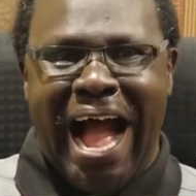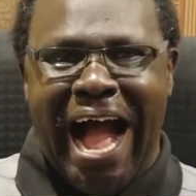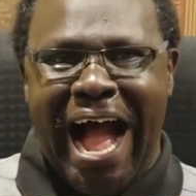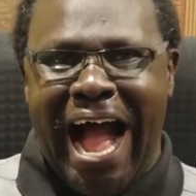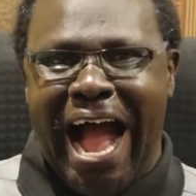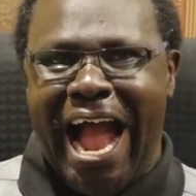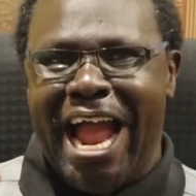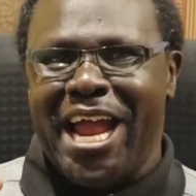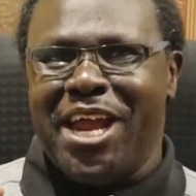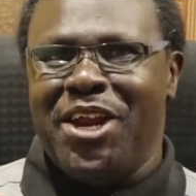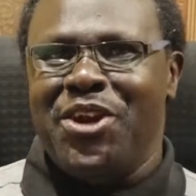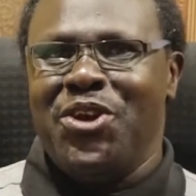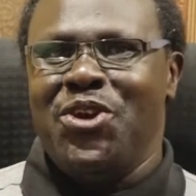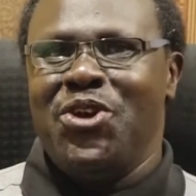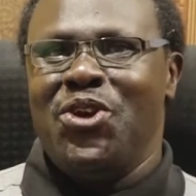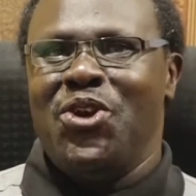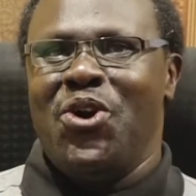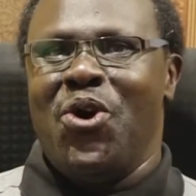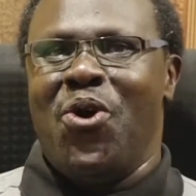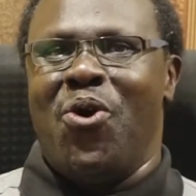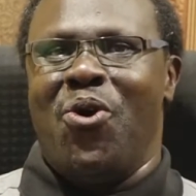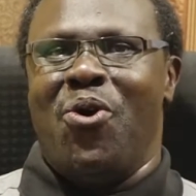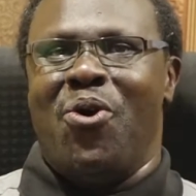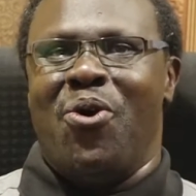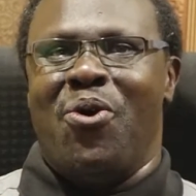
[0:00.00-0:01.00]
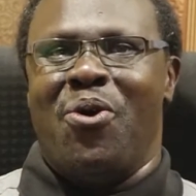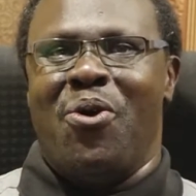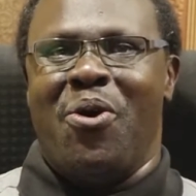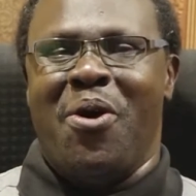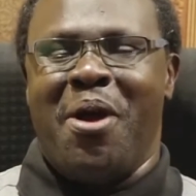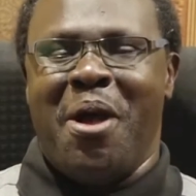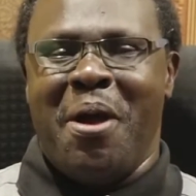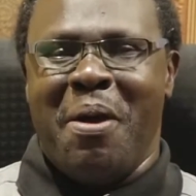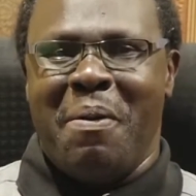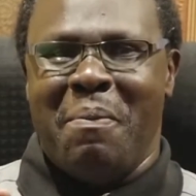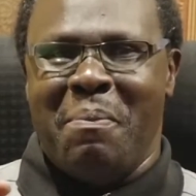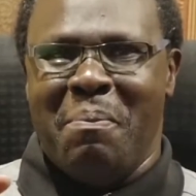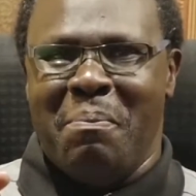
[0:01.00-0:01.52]
I know
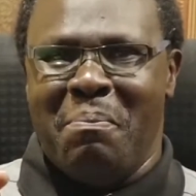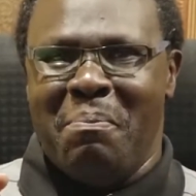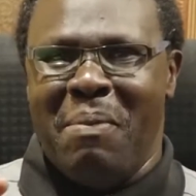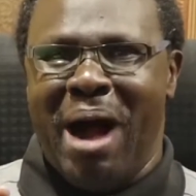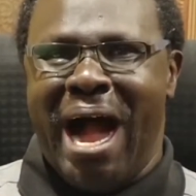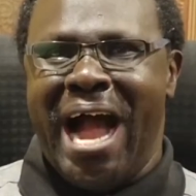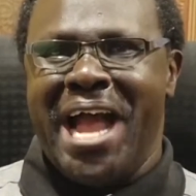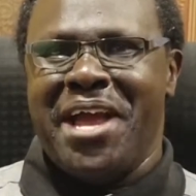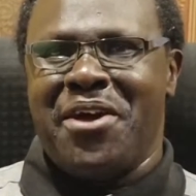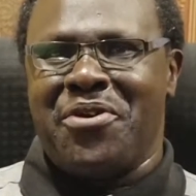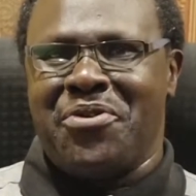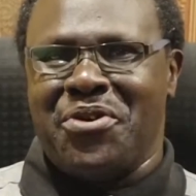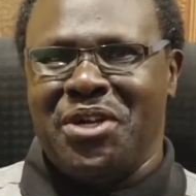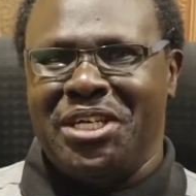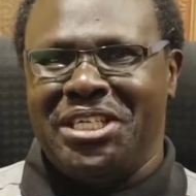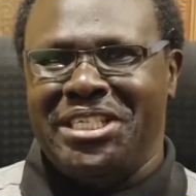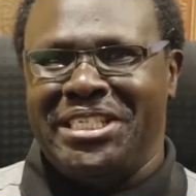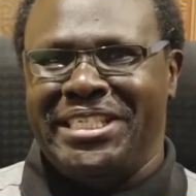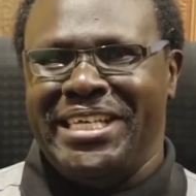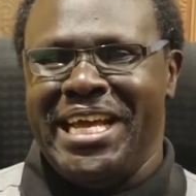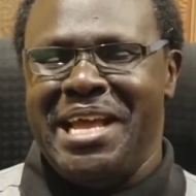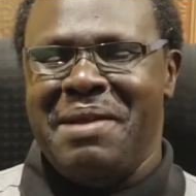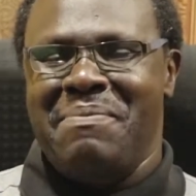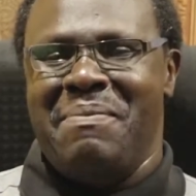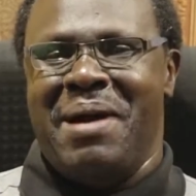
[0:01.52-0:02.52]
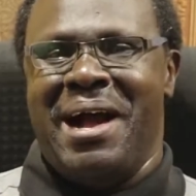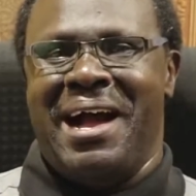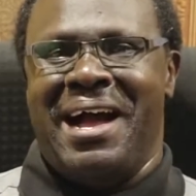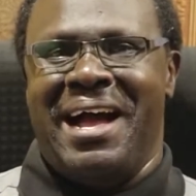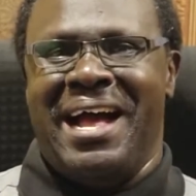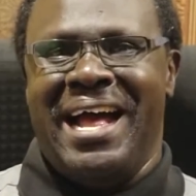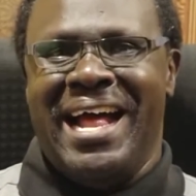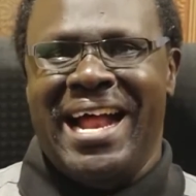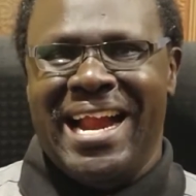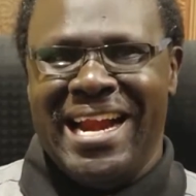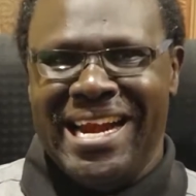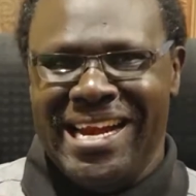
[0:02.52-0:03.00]
my Redeemer